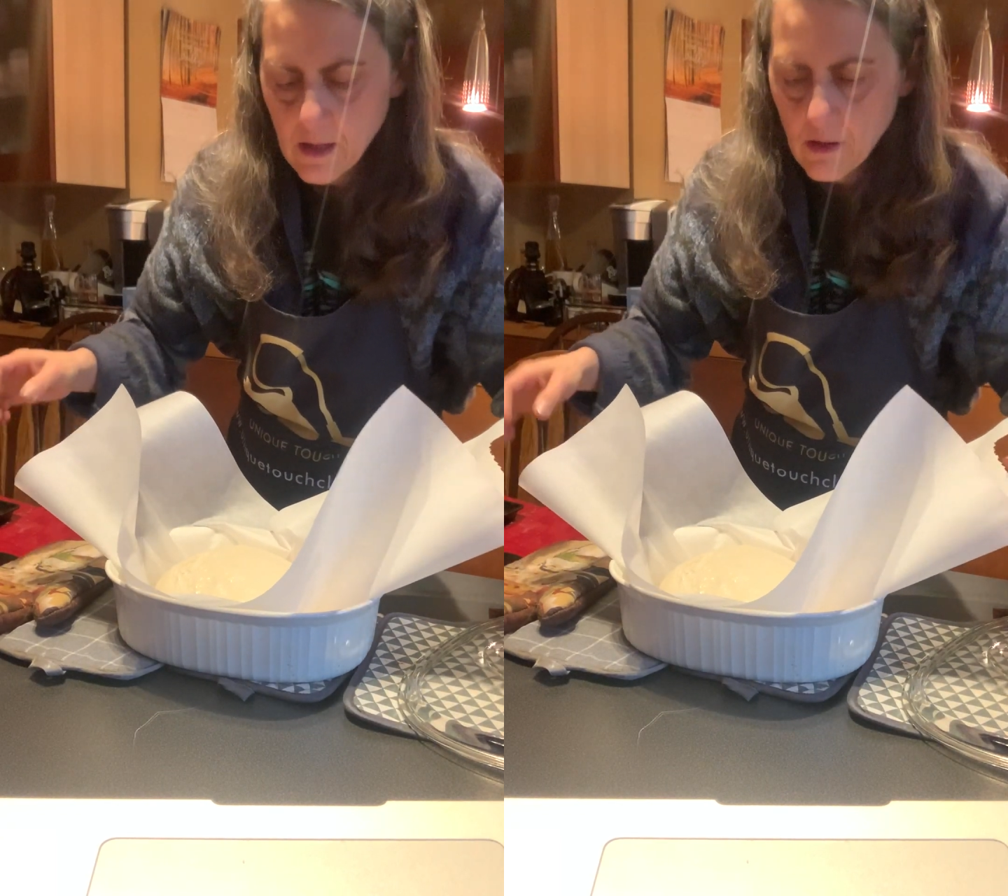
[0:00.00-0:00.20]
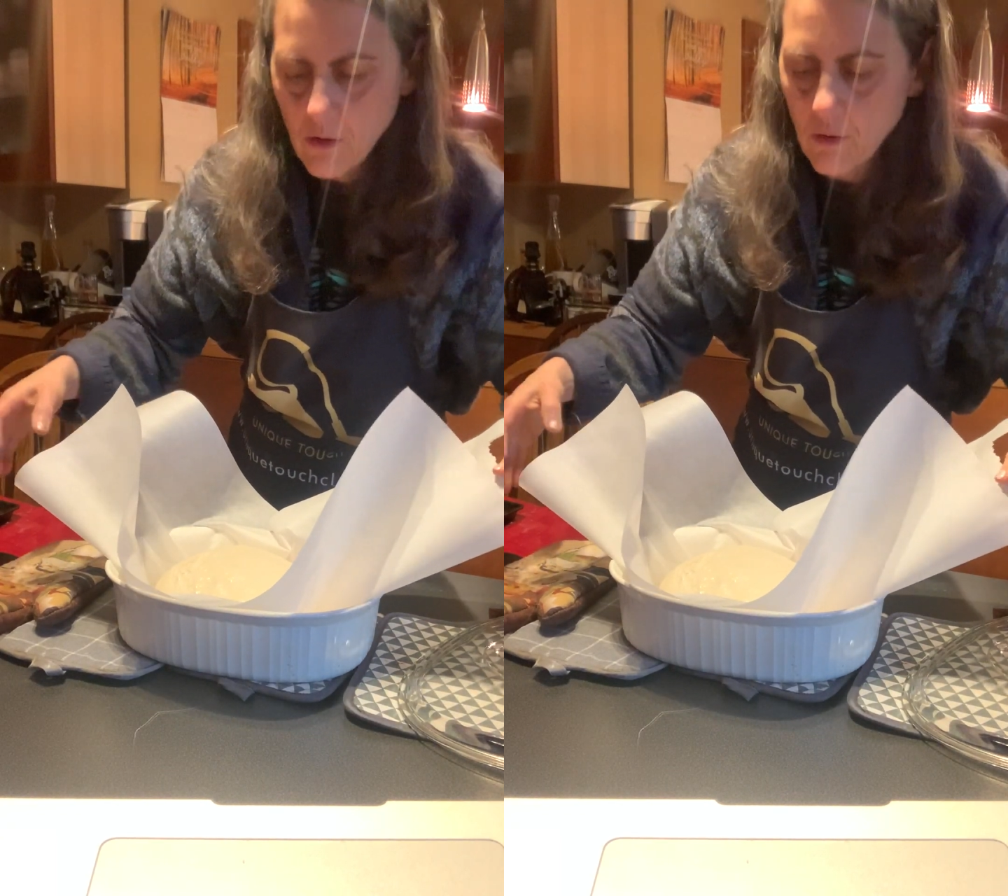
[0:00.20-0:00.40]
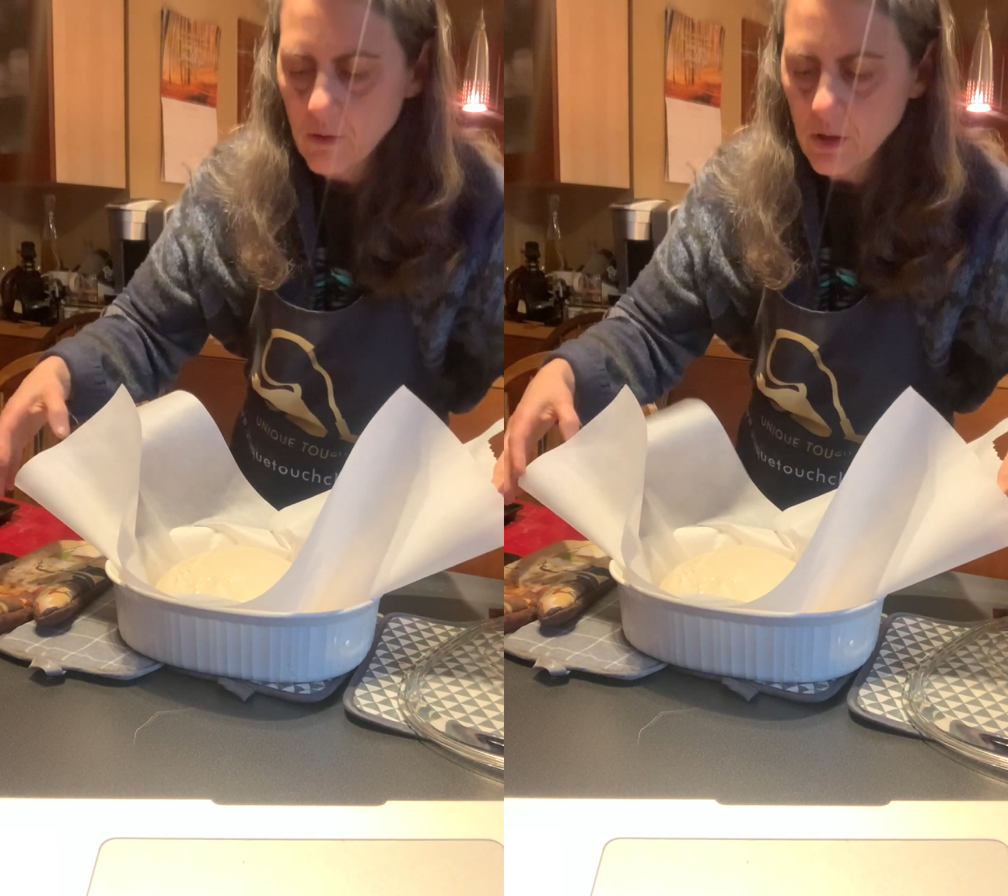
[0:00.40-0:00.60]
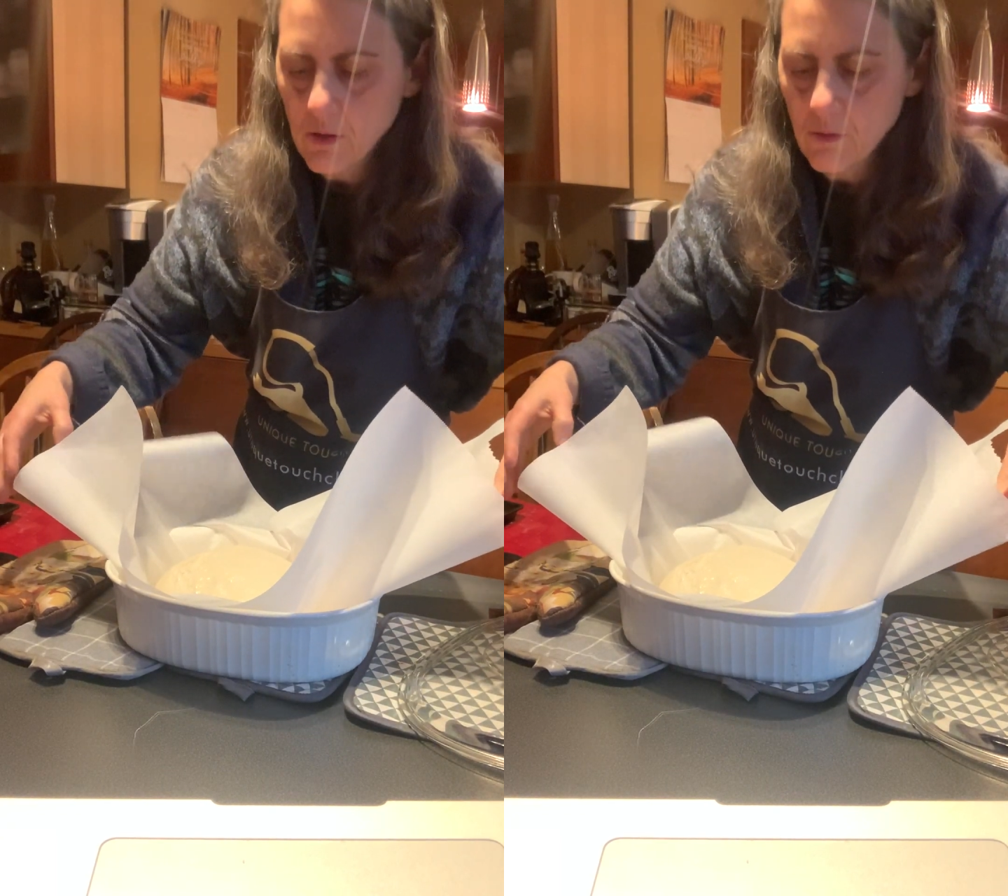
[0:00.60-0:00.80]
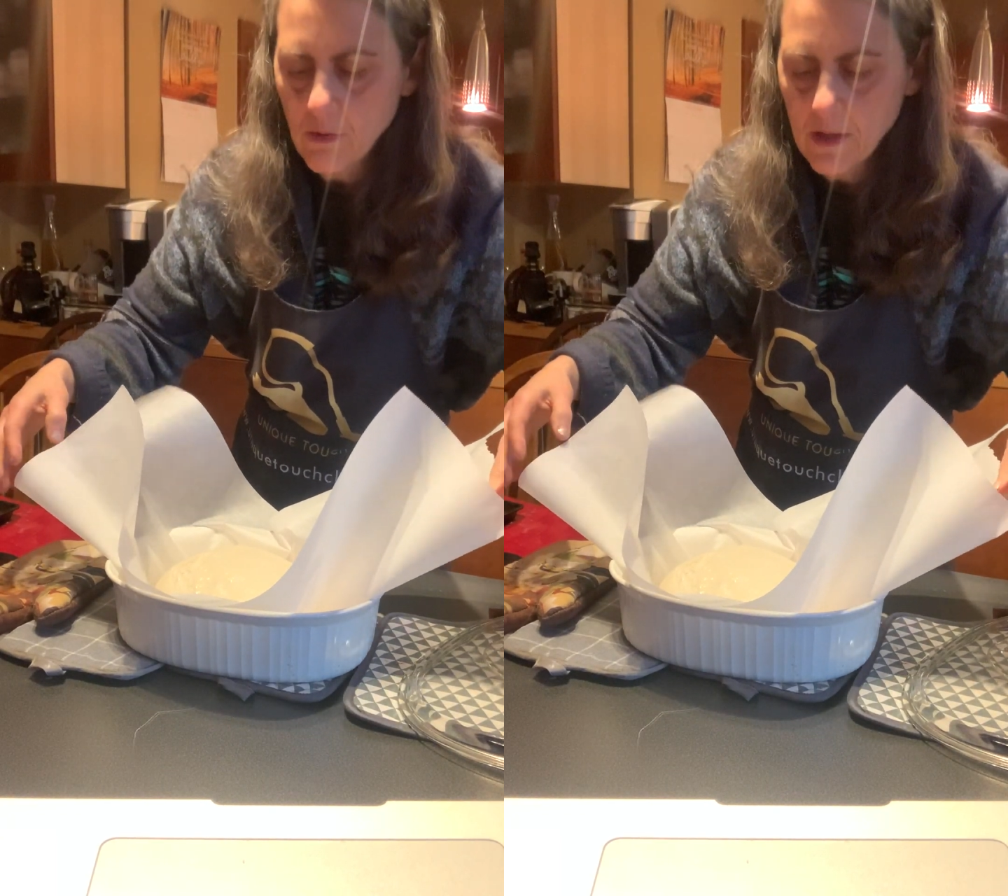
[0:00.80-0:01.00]
Oh, you
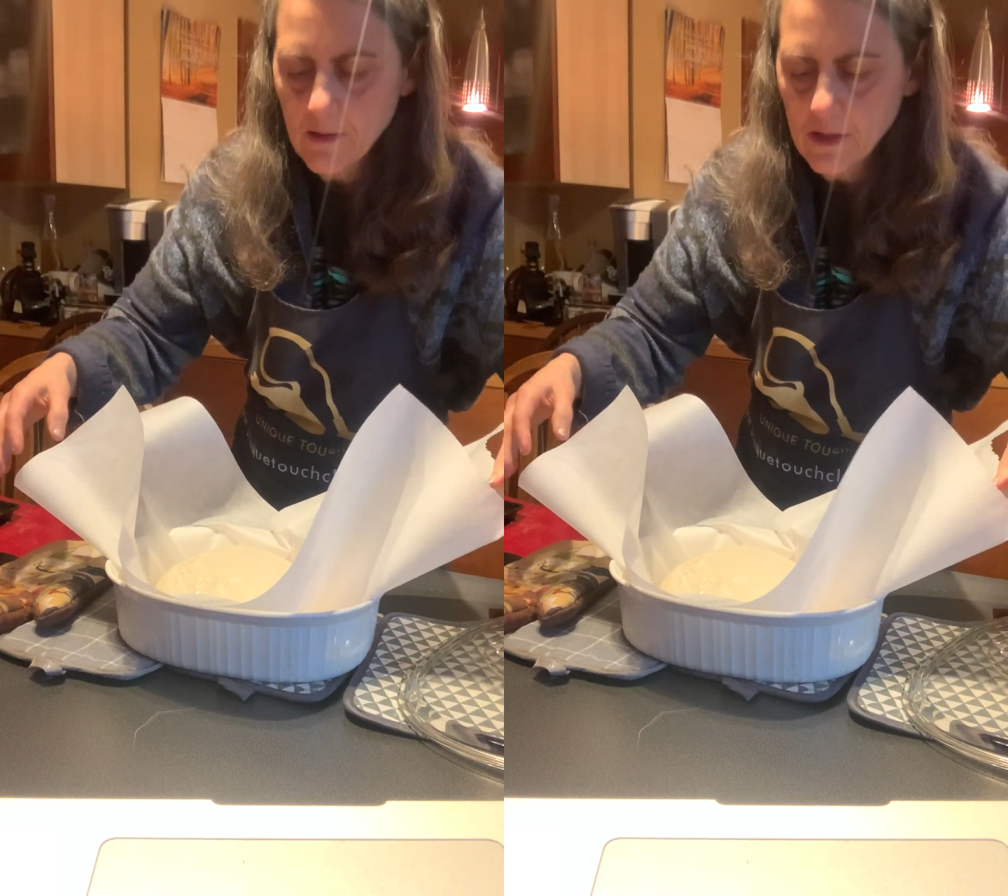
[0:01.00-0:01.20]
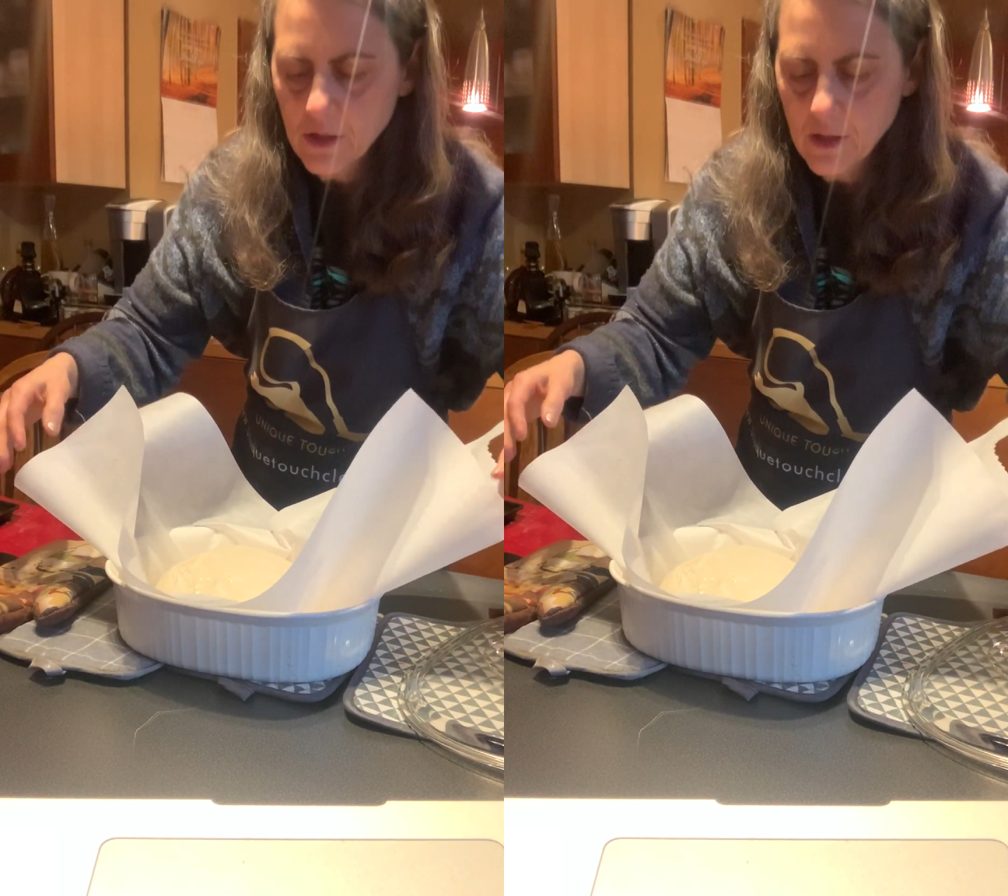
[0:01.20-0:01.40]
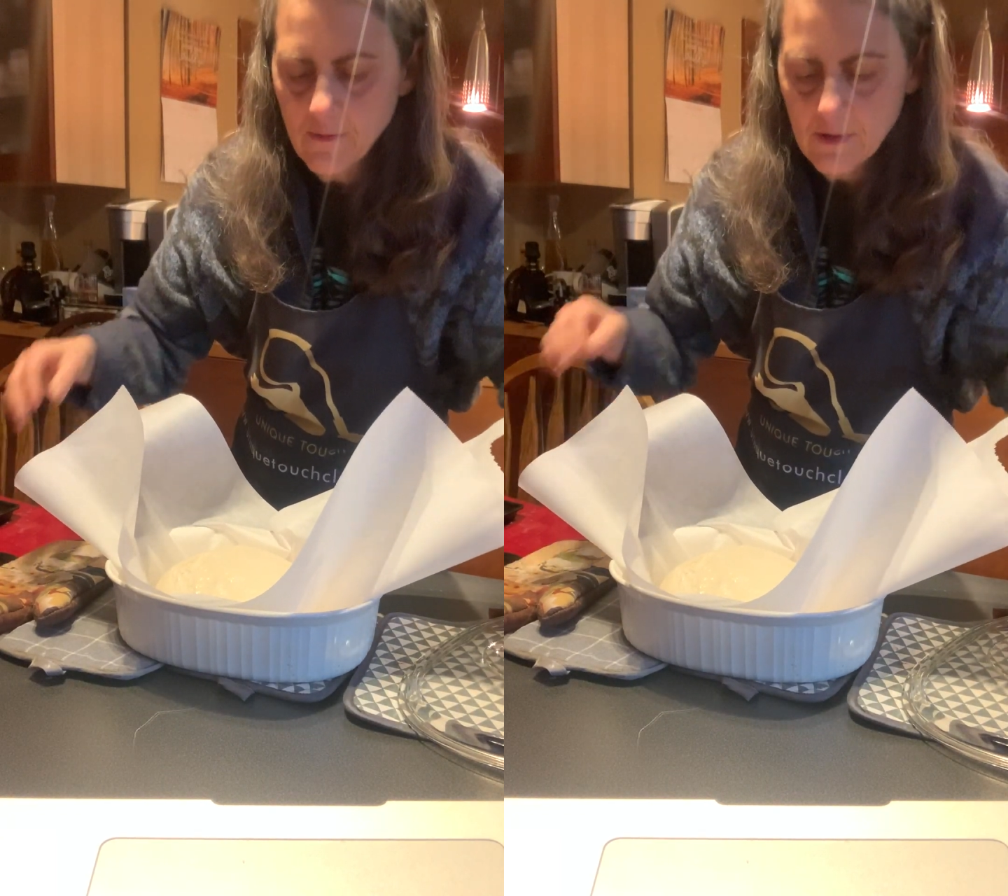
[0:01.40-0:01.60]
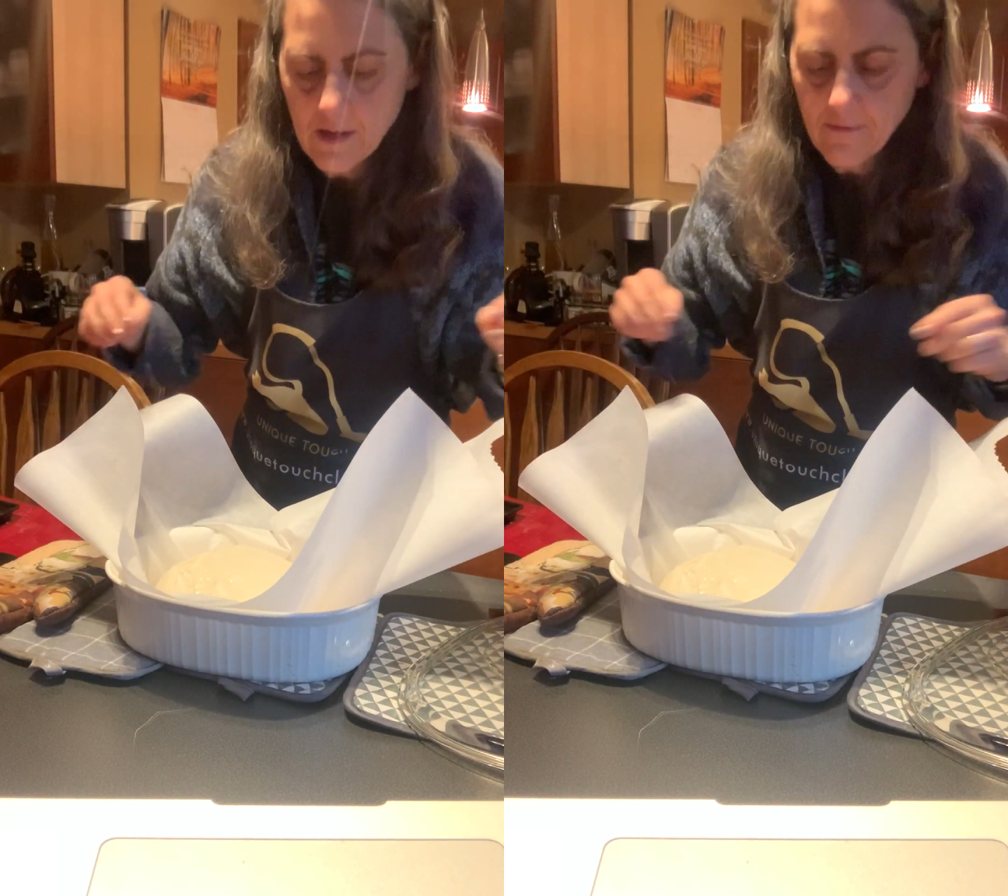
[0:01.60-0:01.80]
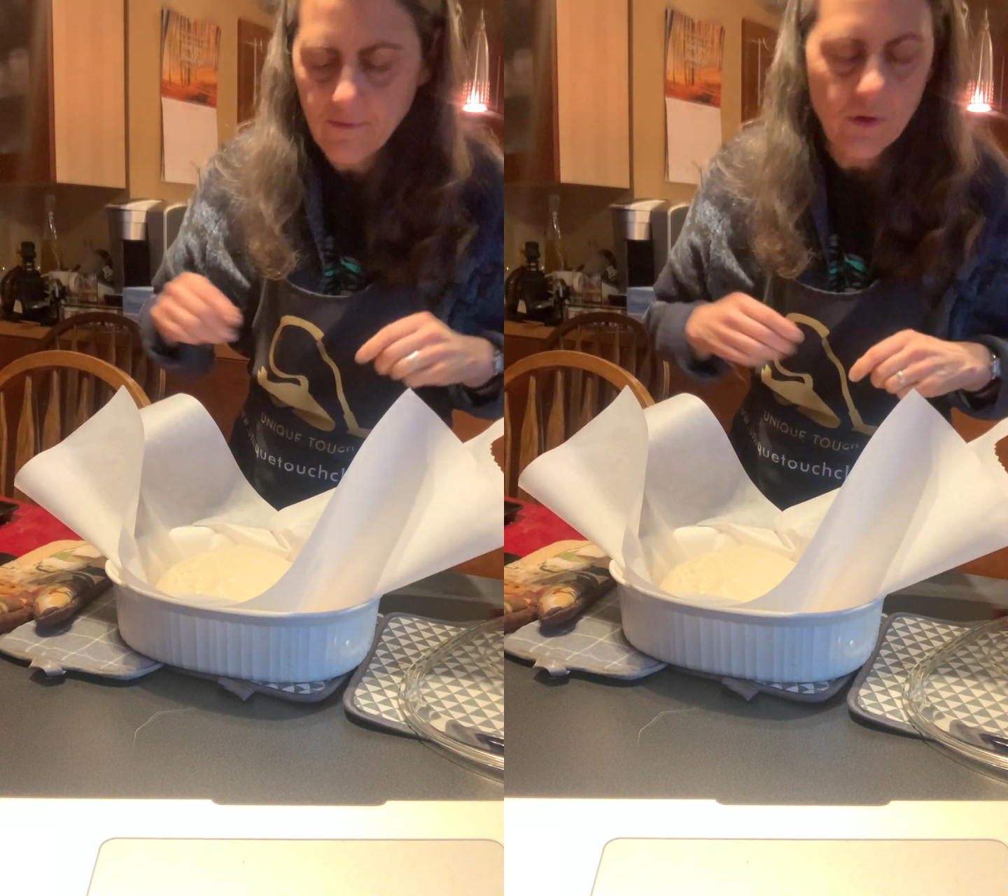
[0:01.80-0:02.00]
know what I should have
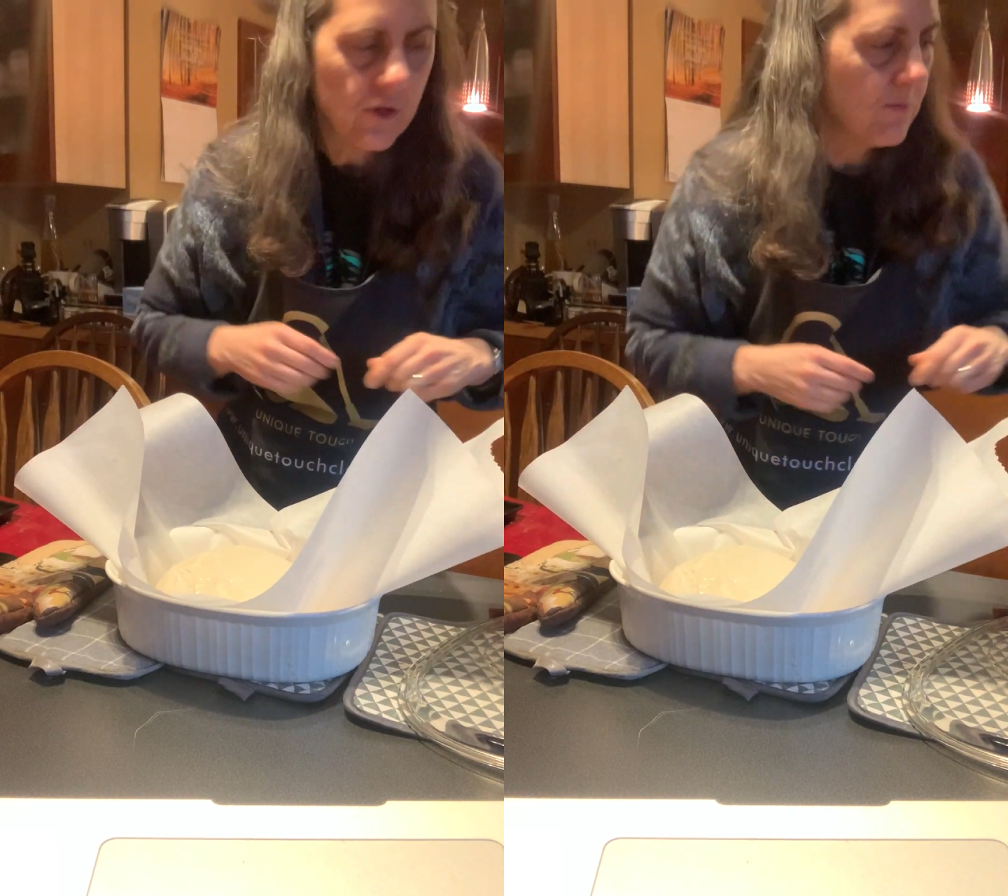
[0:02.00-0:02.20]
done first,